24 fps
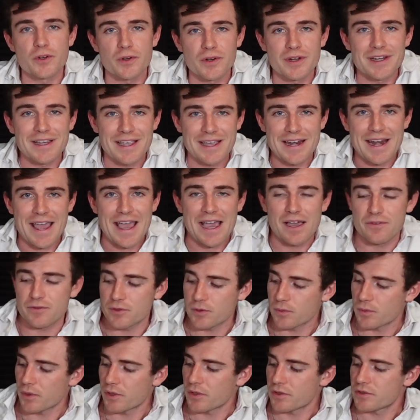during and
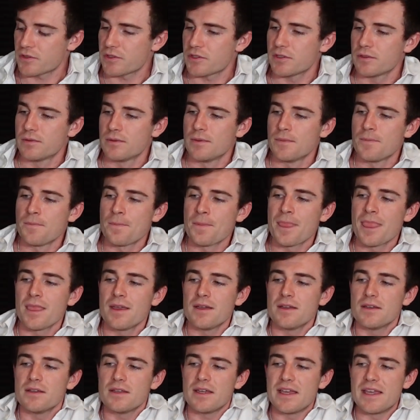afterwards.
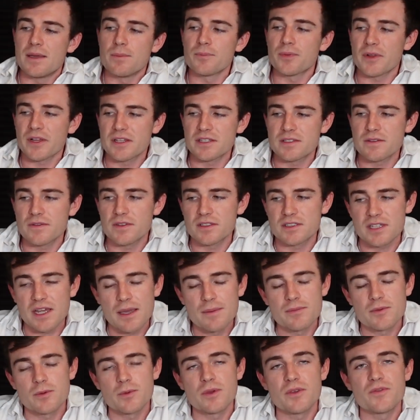Implants of this
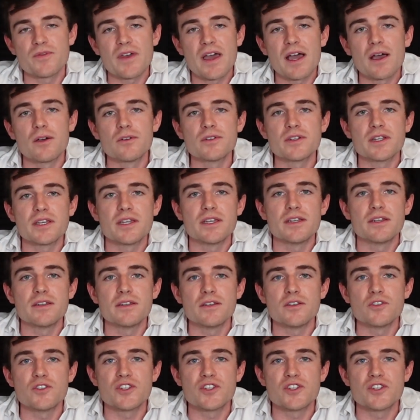type can be found in